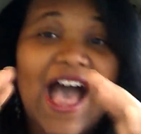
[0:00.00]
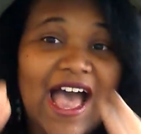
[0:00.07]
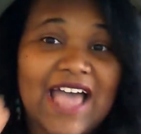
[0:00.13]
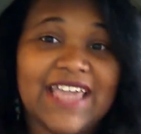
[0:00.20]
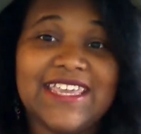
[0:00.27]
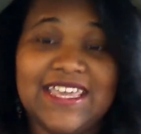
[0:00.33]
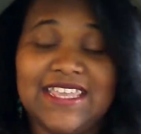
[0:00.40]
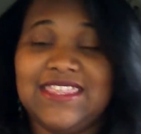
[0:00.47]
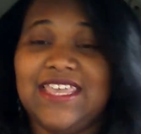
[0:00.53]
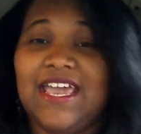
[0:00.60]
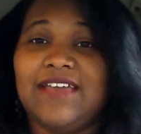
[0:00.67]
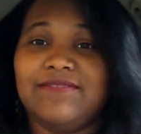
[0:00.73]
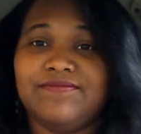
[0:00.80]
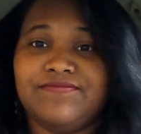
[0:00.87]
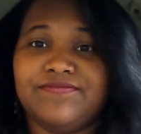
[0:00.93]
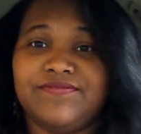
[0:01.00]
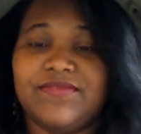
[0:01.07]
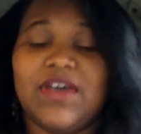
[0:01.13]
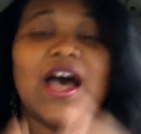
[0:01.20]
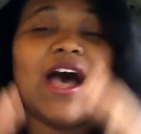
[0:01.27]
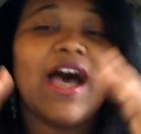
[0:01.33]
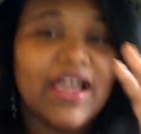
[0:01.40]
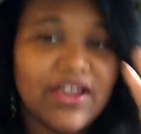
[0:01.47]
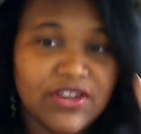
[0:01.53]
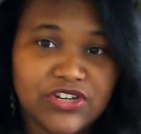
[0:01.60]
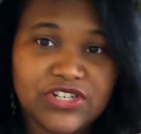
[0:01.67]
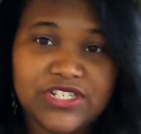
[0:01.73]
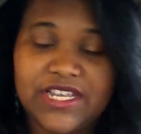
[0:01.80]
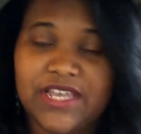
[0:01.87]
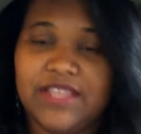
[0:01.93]
I get that. I
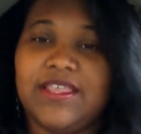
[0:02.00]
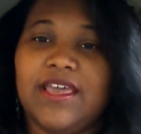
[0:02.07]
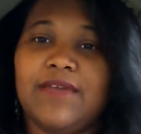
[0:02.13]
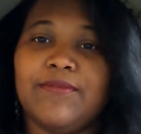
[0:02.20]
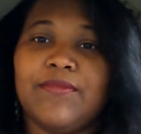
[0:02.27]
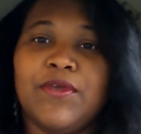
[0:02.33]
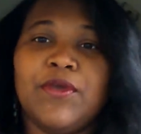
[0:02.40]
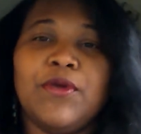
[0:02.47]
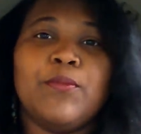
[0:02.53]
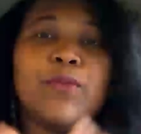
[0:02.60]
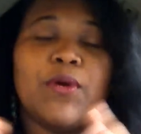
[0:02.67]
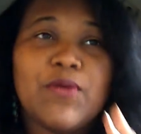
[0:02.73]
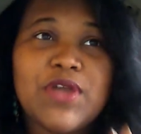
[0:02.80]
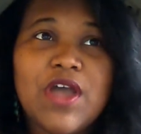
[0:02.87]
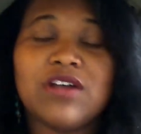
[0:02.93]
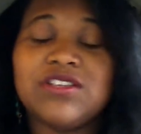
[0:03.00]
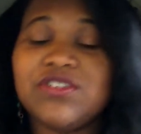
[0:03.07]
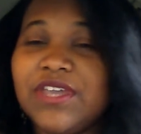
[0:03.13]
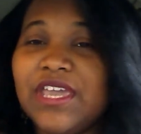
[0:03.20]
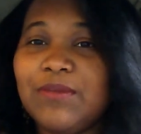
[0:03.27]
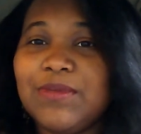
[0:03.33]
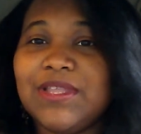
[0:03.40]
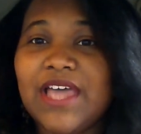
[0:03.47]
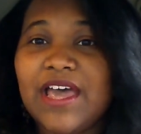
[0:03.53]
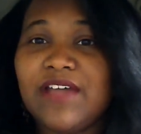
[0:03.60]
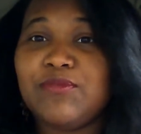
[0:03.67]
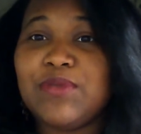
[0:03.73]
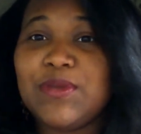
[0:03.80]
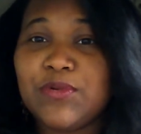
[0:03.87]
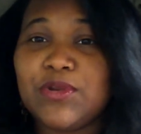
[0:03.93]
understand that. But we also can't be
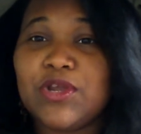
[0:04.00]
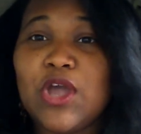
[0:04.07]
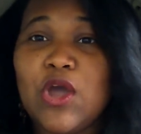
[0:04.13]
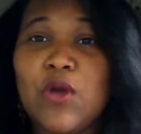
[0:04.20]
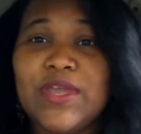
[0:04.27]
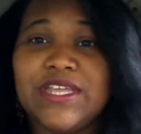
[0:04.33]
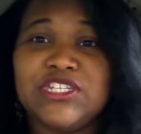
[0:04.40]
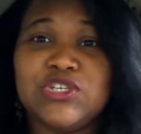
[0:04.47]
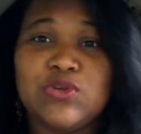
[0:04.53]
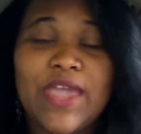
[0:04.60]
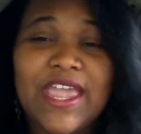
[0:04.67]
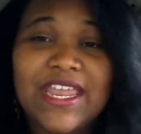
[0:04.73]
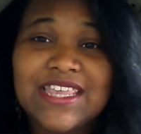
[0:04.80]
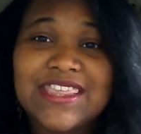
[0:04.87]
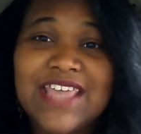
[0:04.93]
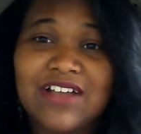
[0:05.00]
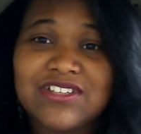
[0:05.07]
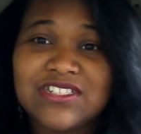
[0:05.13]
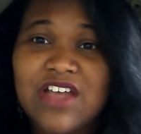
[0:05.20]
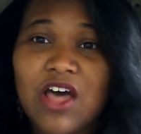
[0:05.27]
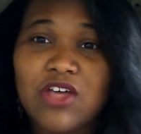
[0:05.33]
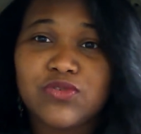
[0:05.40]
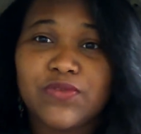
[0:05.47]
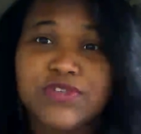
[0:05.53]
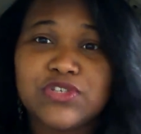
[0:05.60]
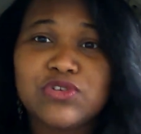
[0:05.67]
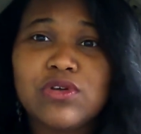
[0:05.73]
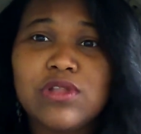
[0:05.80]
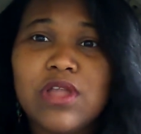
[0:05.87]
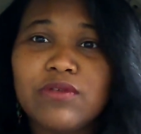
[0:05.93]
allowing people to go into $80,000 worth of
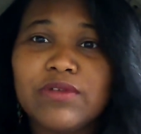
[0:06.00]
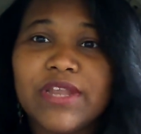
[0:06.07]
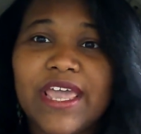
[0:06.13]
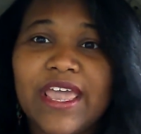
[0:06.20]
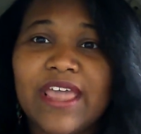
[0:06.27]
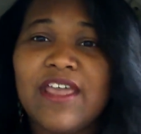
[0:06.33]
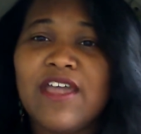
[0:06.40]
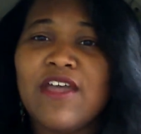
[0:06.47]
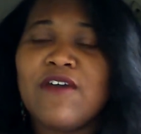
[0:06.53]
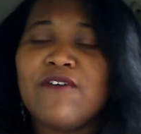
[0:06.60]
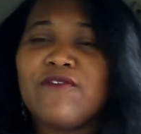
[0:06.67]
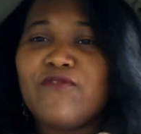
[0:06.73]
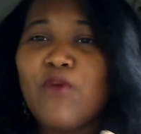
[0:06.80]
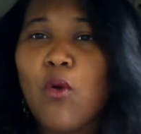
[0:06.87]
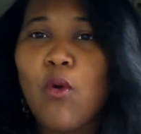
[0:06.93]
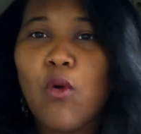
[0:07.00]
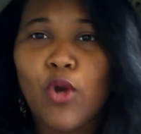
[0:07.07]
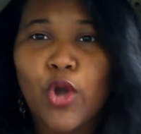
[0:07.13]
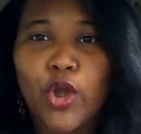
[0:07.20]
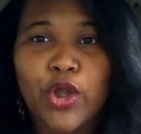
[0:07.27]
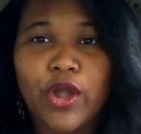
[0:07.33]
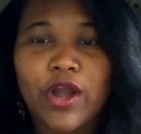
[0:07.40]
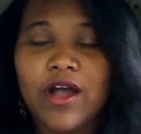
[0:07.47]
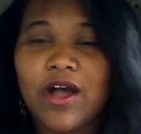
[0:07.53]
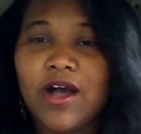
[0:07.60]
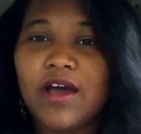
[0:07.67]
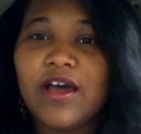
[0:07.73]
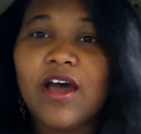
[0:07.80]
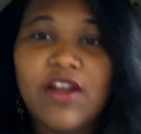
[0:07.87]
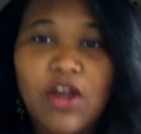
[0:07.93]
school loan debt for
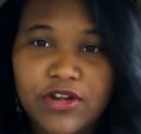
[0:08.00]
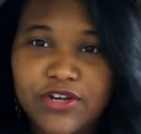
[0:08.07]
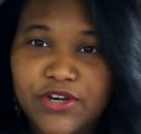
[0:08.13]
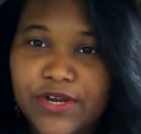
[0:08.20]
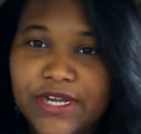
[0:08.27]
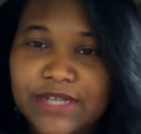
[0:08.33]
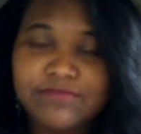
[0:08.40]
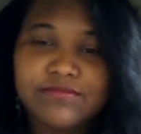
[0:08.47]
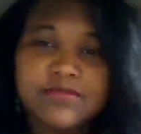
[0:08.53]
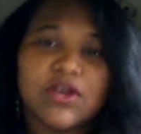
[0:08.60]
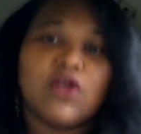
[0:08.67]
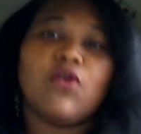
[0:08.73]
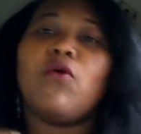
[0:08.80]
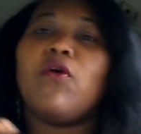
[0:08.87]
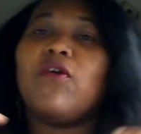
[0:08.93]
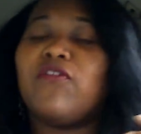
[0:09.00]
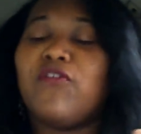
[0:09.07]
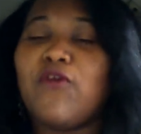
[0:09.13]
uh, an art degree or